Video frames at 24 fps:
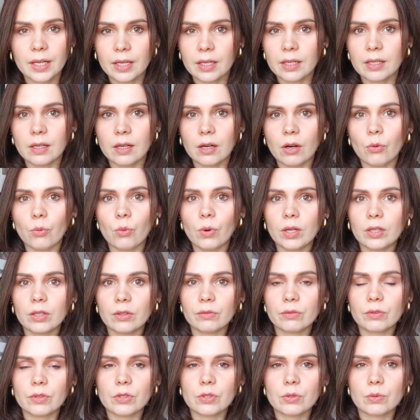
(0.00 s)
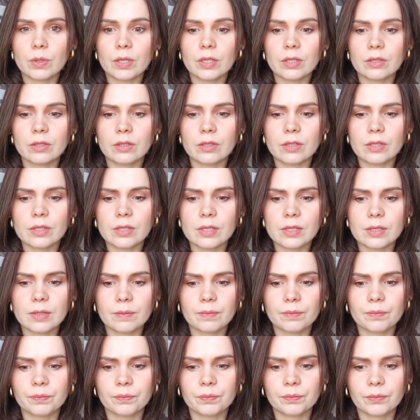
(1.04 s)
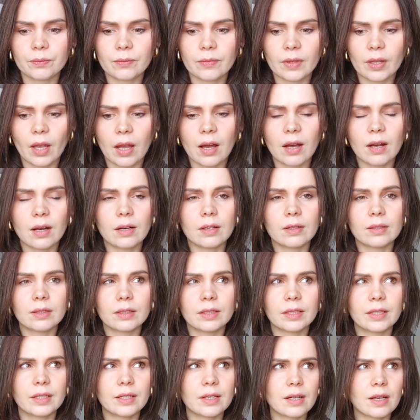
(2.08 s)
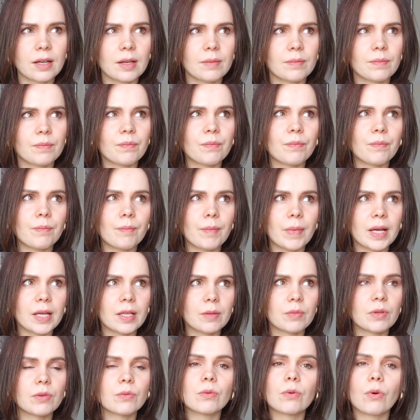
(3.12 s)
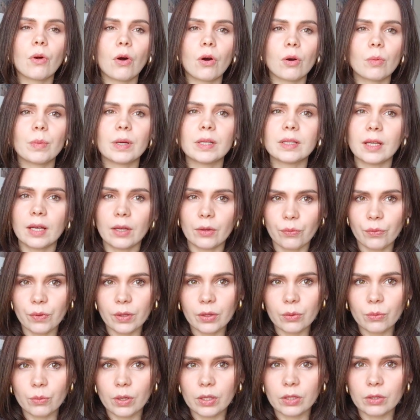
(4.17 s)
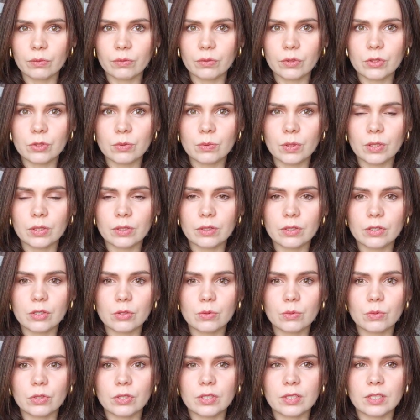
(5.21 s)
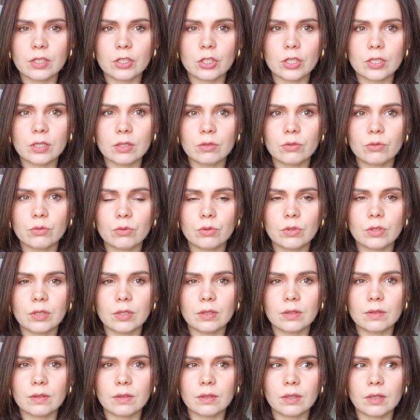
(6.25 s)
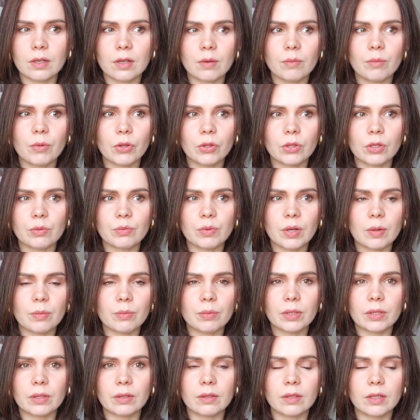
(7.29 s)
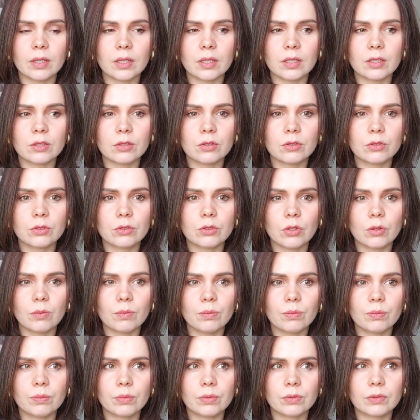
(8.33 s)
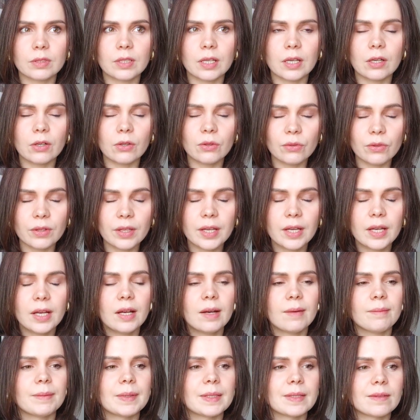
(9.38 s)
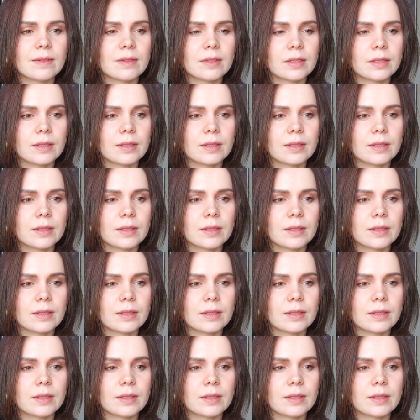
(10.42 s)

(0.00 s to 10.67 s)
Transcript: One of the sweaters, here I might be wrong, but I think one of the sweaters were suggested to knit bottom up and top down, but